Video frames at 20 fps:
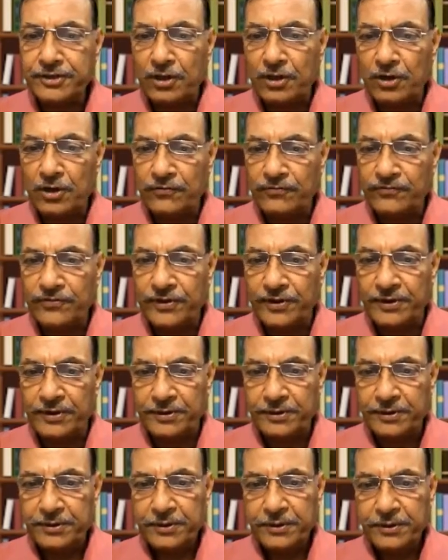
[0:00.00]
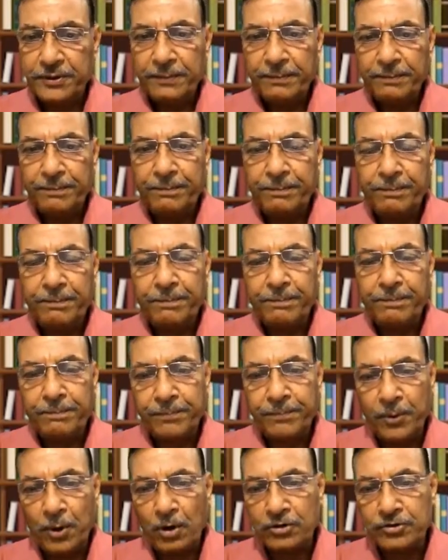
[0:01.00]
of the
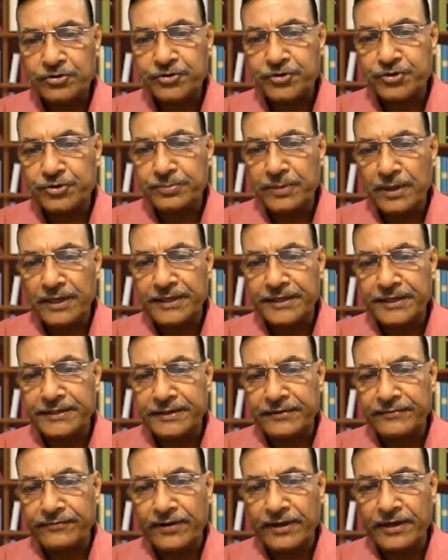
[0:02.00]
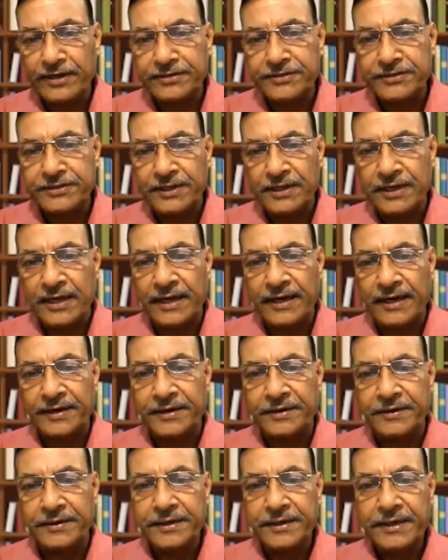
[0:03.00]
proximal interphalangeal
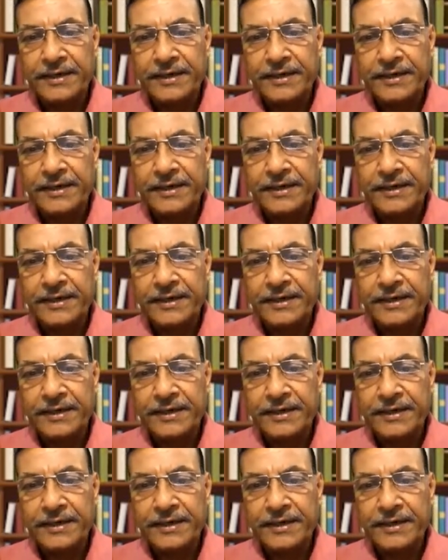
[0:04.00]
and